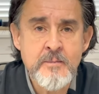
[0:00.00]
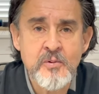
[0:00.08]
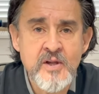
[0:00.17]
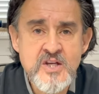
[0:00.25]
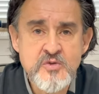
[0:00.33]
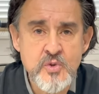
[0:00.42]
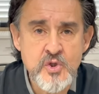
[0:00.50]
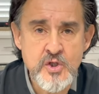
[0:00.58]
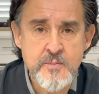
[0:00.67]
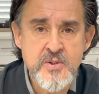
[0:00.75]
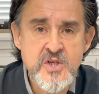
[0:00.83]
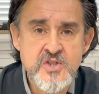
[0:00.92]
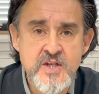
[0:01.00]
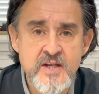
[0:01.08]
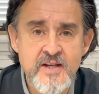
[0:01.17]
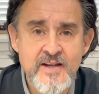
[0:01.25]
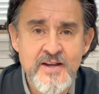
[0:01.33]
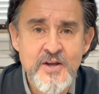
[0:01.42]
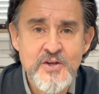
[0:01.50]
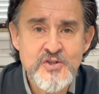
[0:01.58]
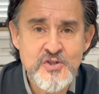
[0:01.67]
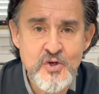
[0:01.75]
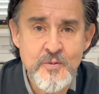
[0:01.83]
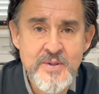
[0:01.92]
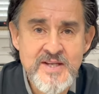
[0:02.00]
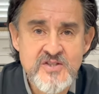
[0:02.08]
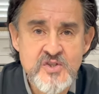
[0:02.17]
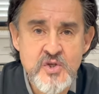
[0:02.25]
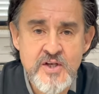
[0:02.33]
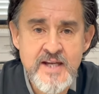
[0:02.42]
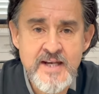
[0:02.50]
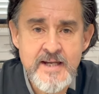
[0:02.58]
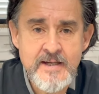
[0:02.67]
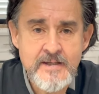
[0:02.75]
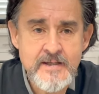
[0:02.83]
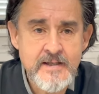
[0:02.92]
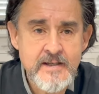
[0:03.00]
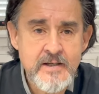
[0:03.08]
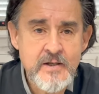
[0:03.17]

in a place where good pitching still beats good hitting.